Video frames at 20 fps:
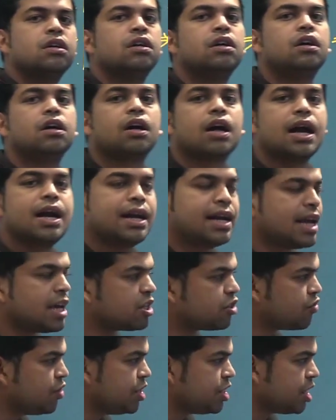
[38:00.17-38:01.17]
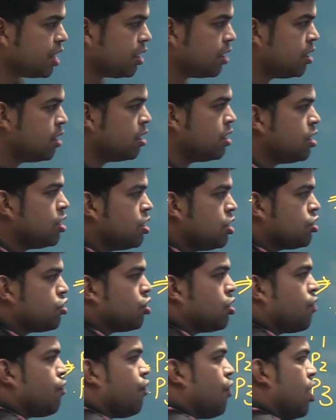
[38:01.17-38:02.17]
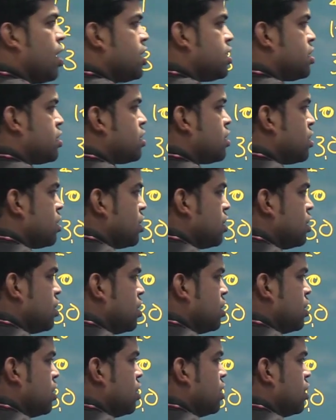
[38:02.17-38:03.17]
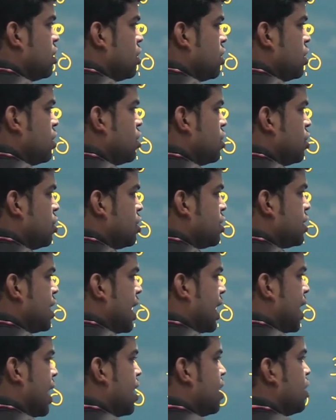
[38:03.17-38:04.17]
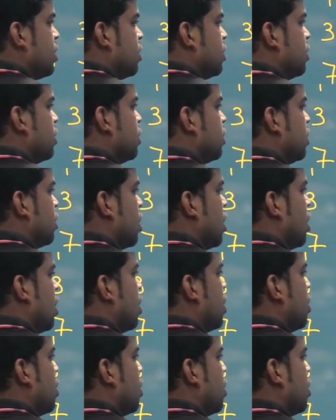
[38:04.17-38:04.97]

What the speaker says: context switching. So the first, second, third,